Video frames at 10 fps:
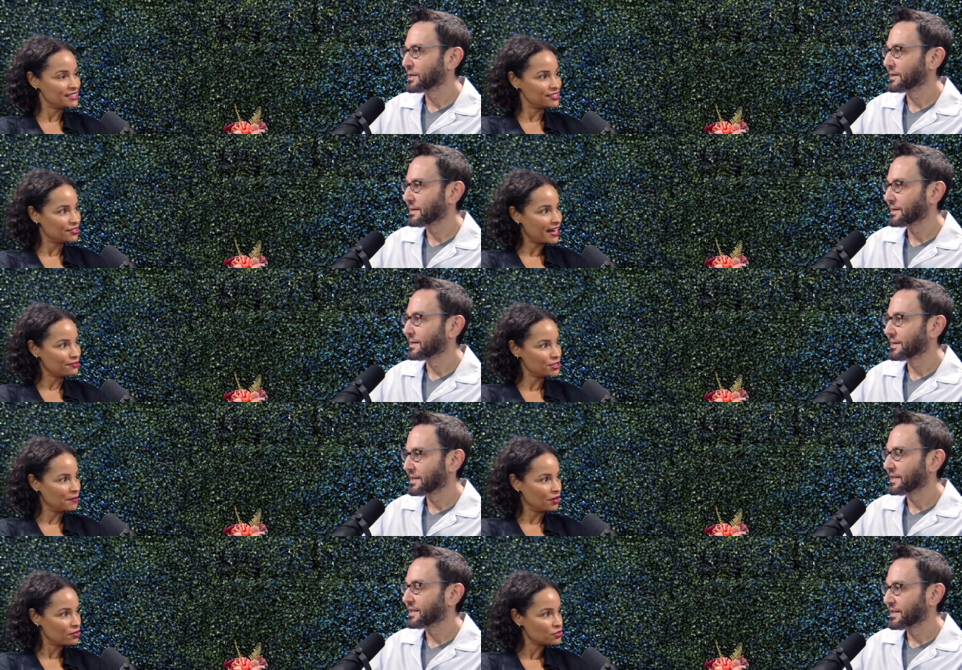Speaker 1: stood out to
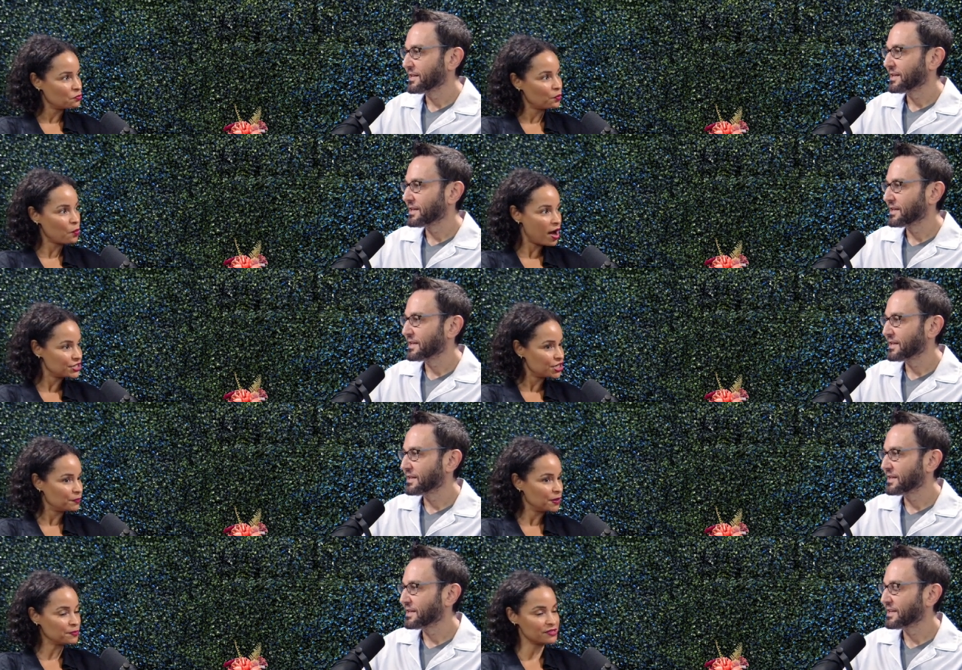me. And also, we're watching
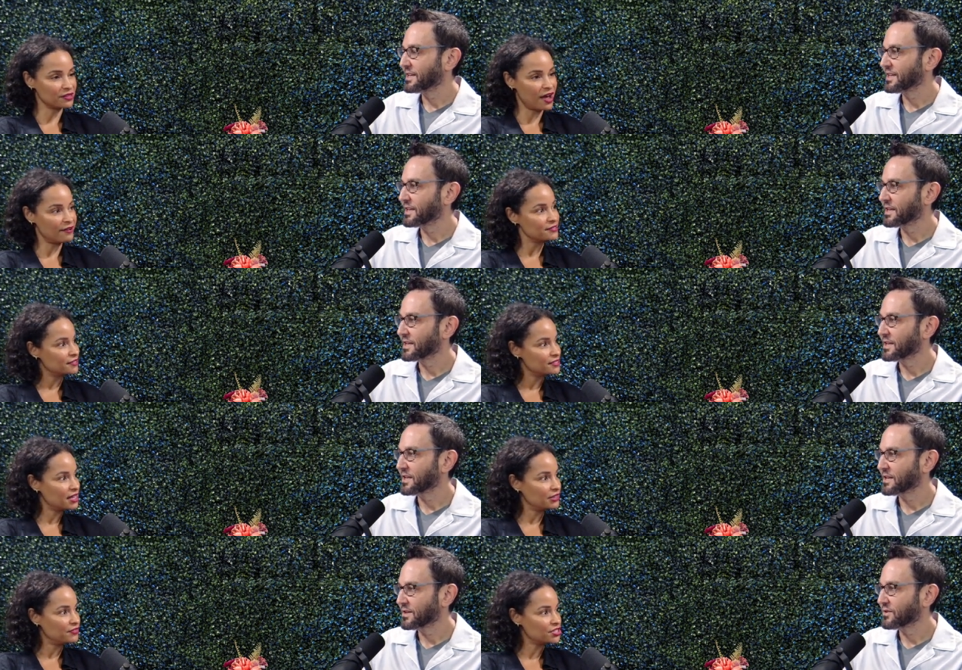people's lives on
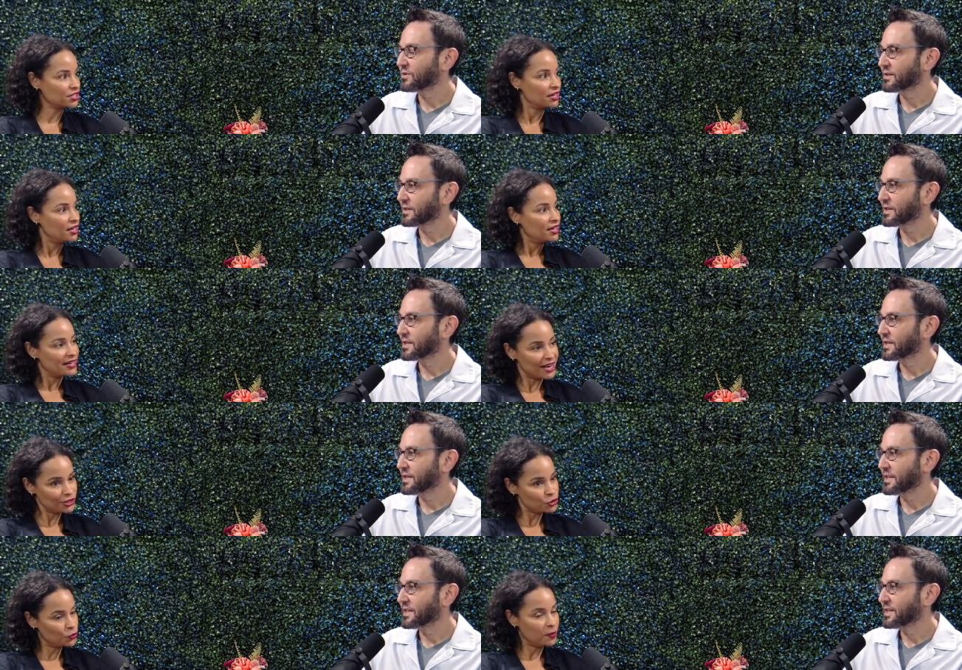television.
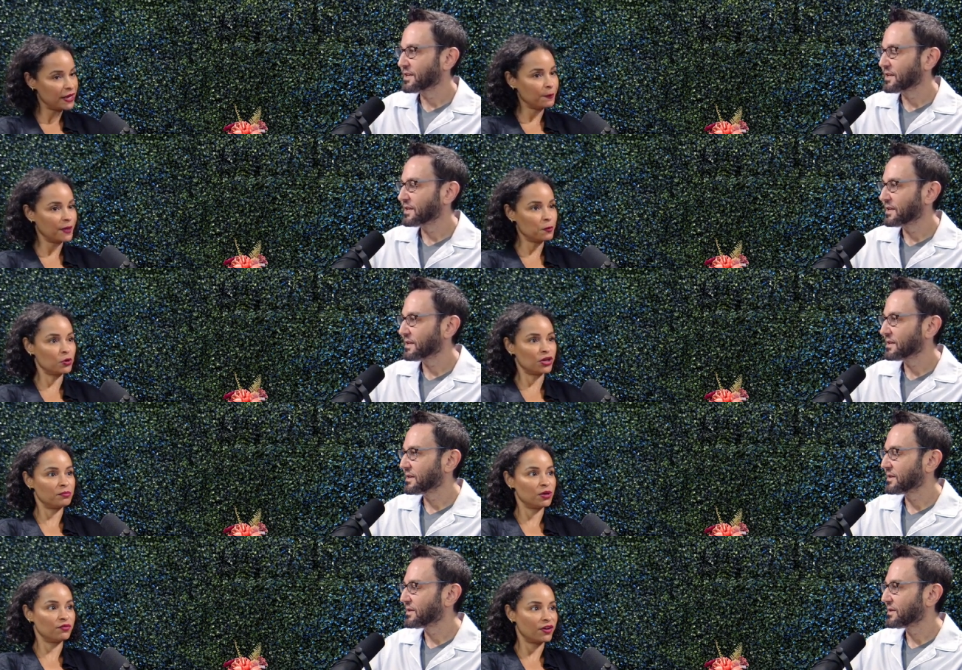Not too many people
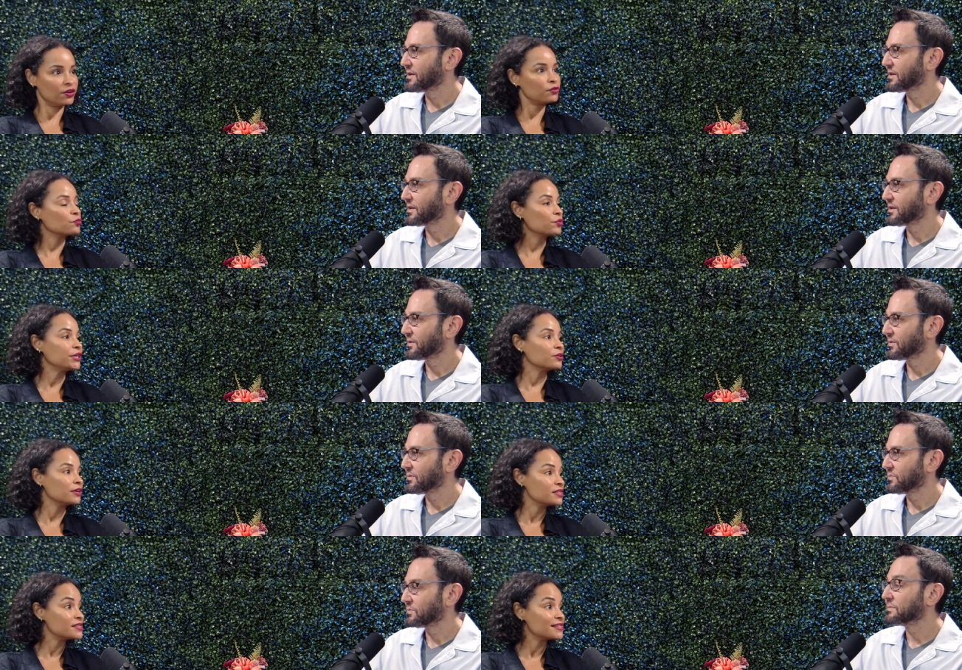can be very
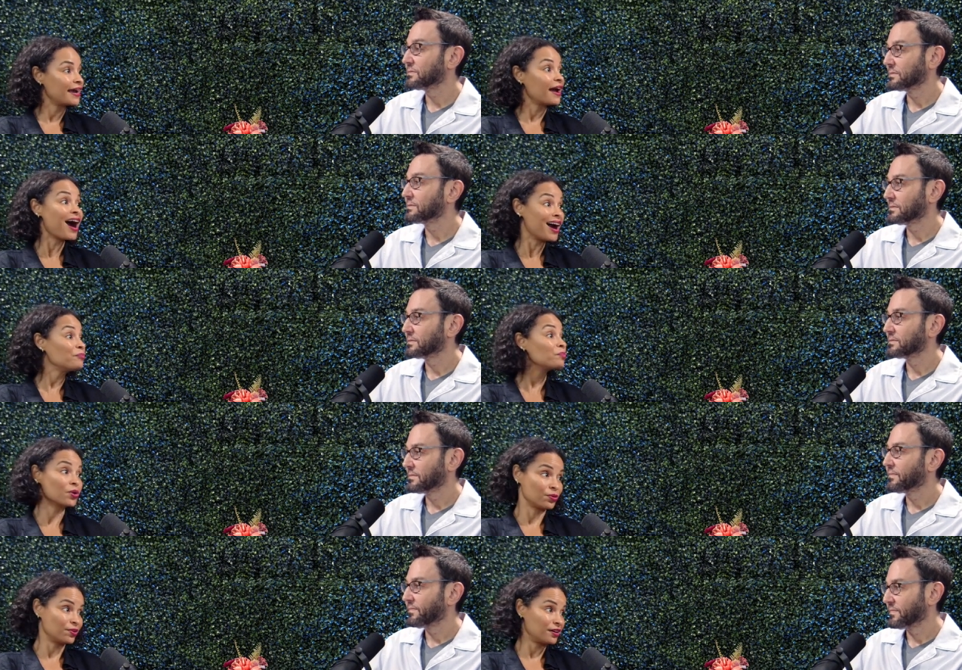real and say, I'm
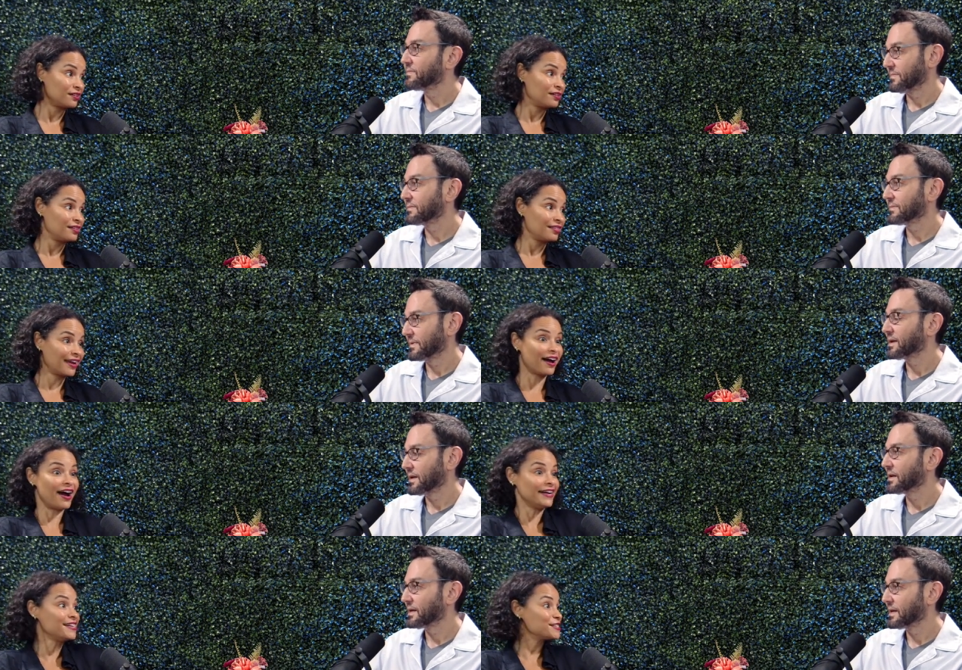broke. Like
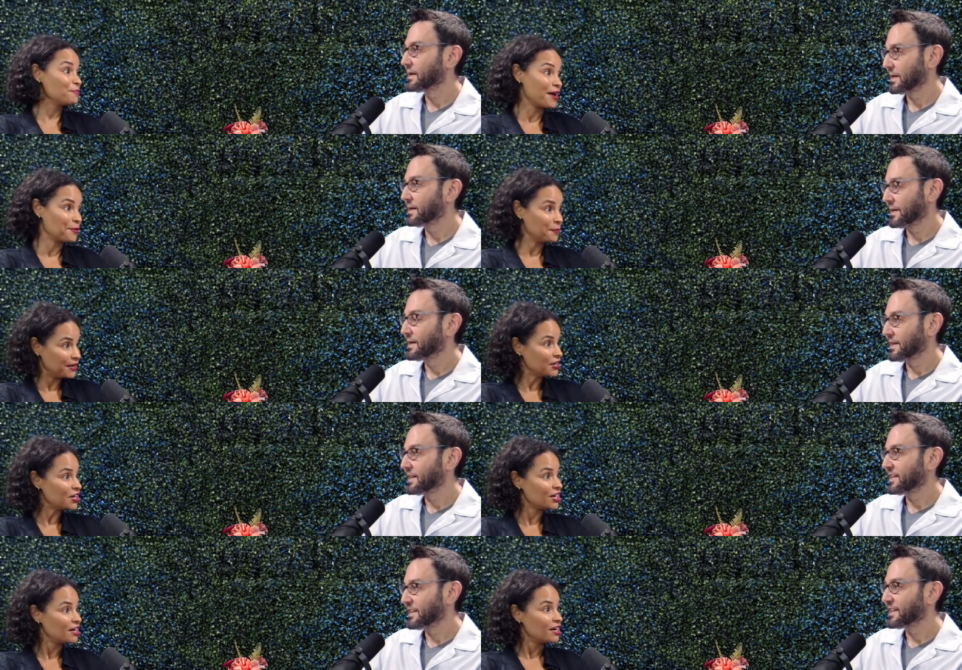I need some help
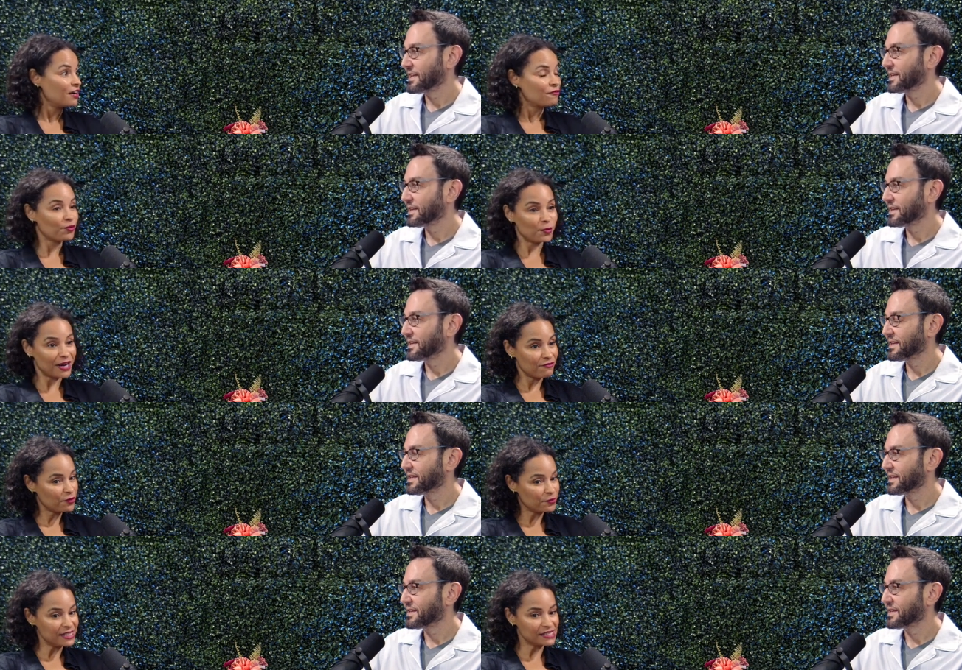here. For
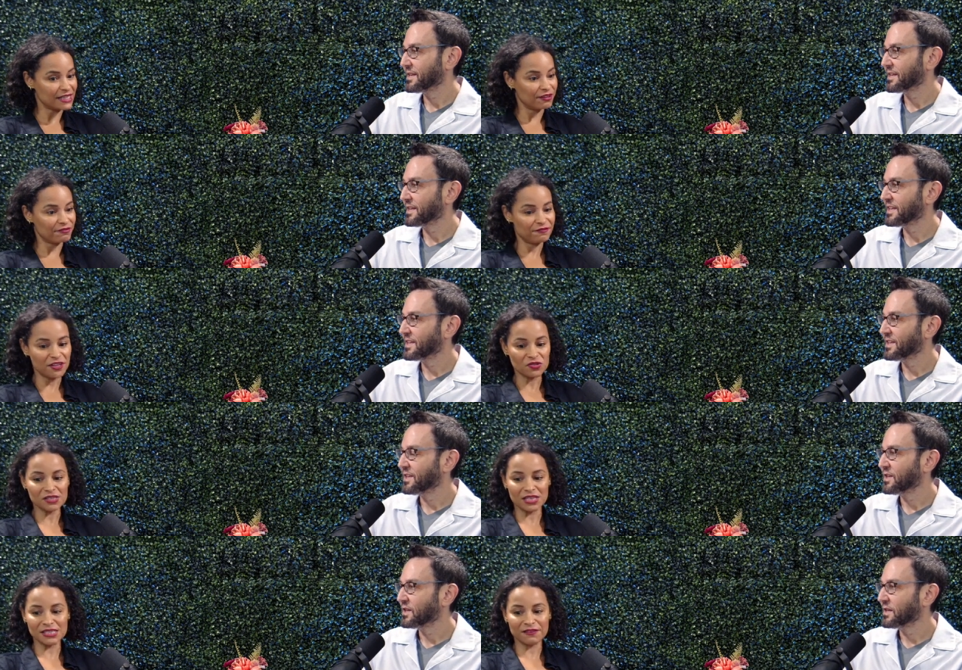whatever reason, it
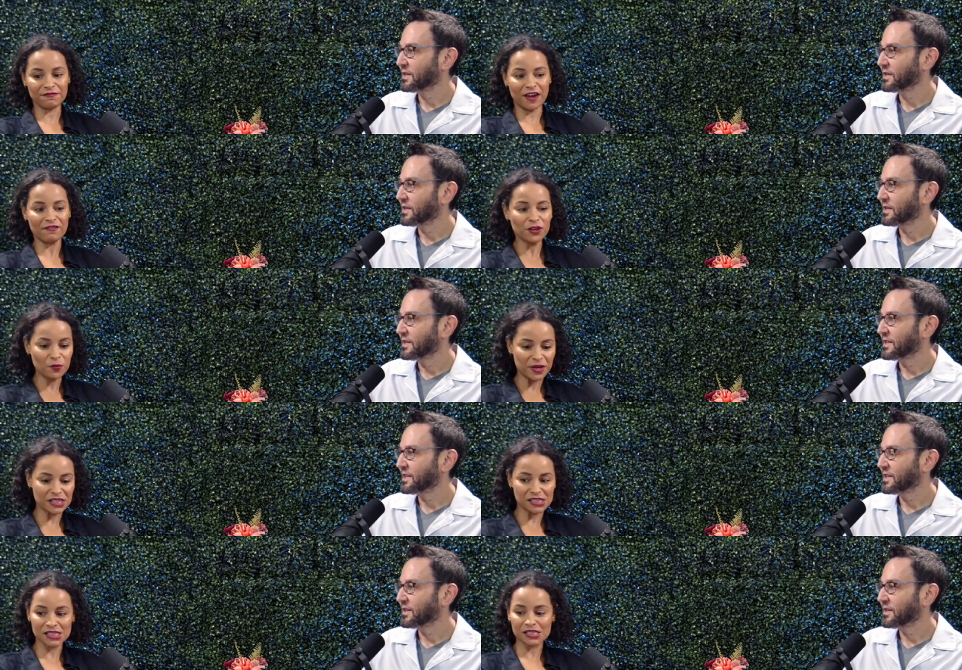feels as if everyone is